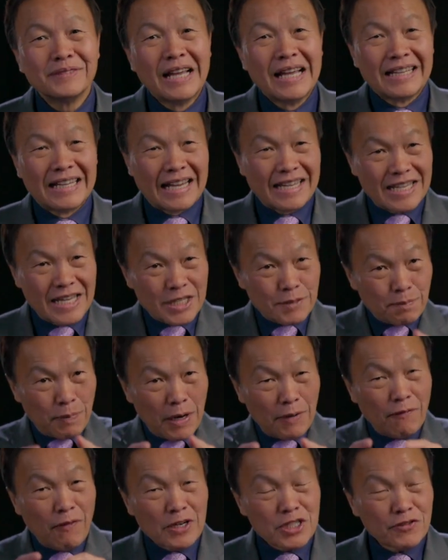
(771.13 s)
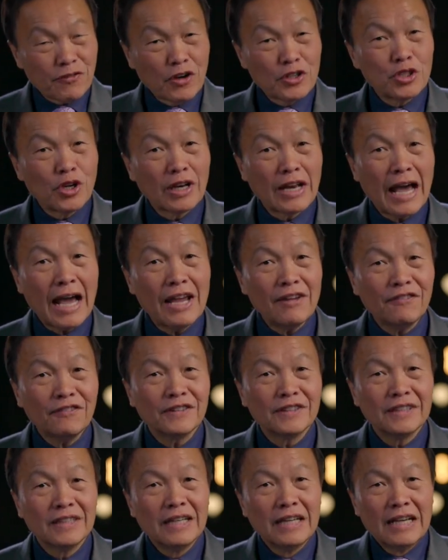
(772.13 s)
That His purpose for your life
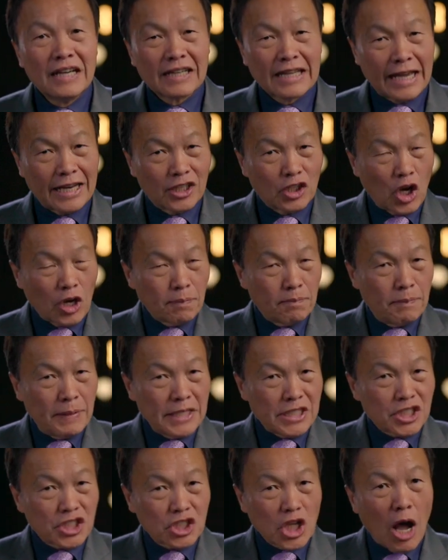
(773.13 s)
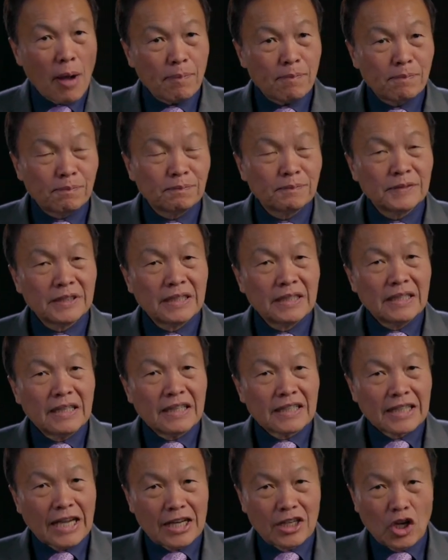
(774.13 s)
cannot be stopped,
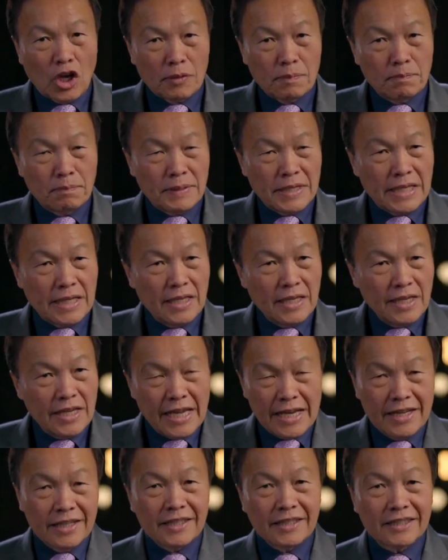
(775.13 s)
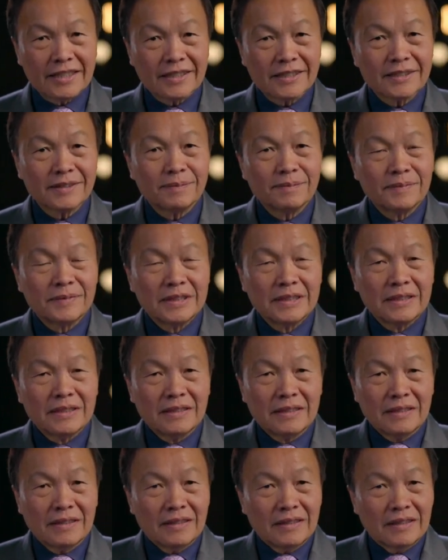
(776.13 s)
cannot be hindered.
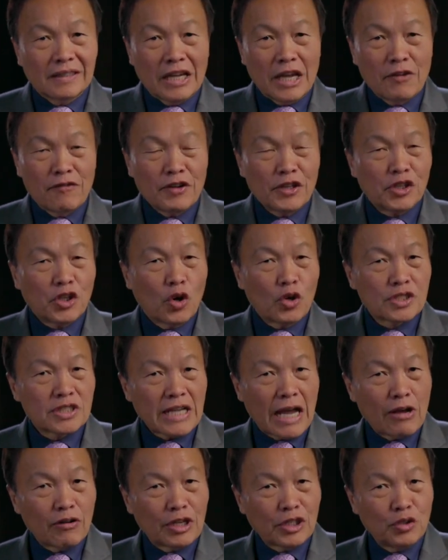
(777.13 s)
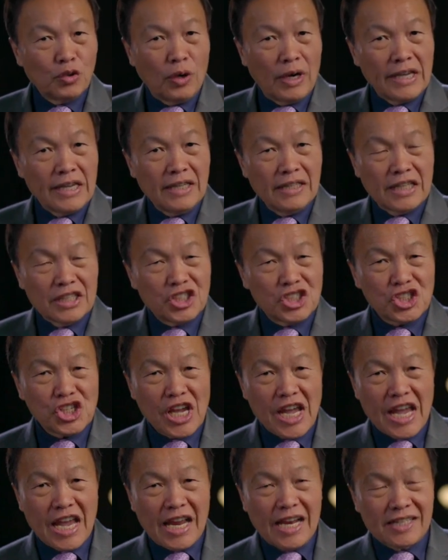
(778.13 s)
Even though, Saul, you are in the
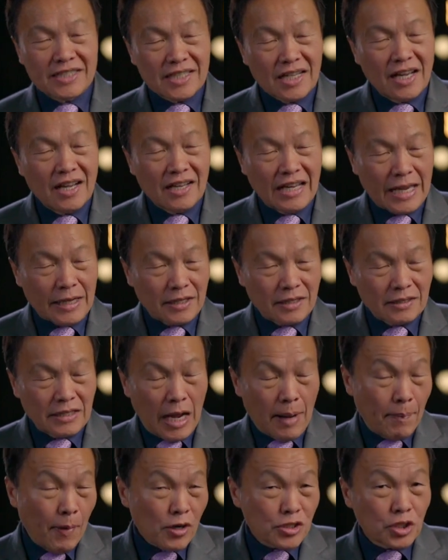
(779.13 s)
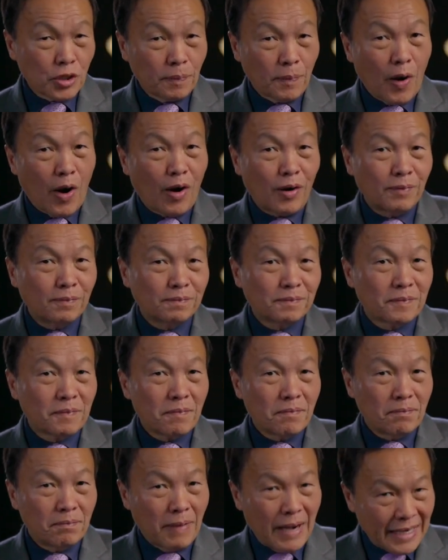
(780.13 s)
chains like the Apostle Paul,
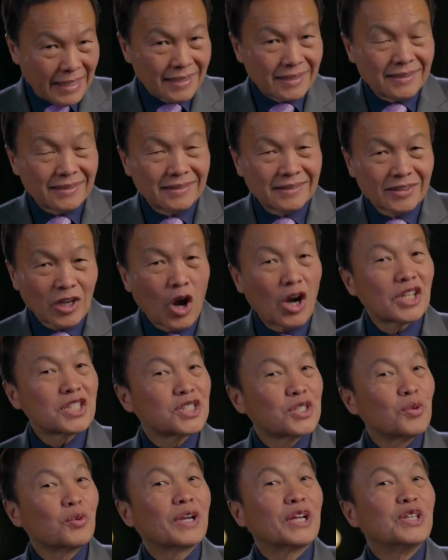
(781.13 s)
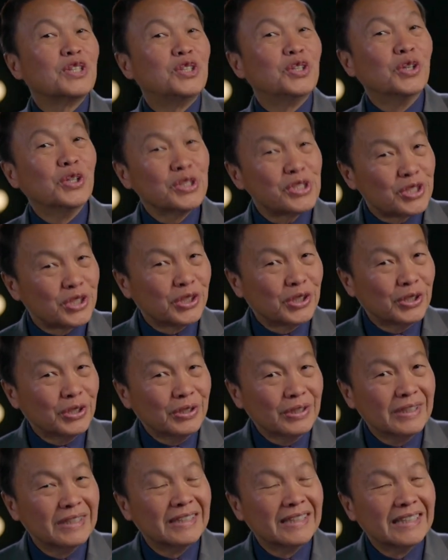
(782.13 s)
but God still can use
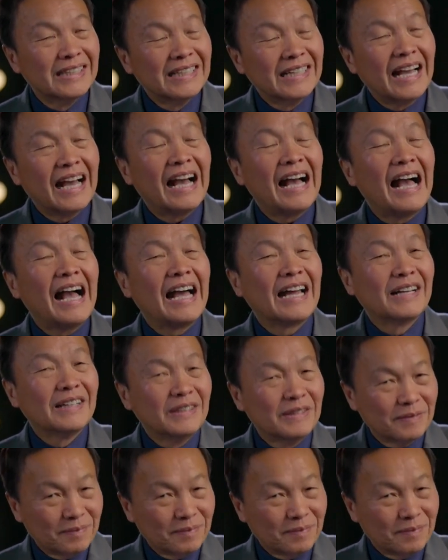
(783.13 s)
you and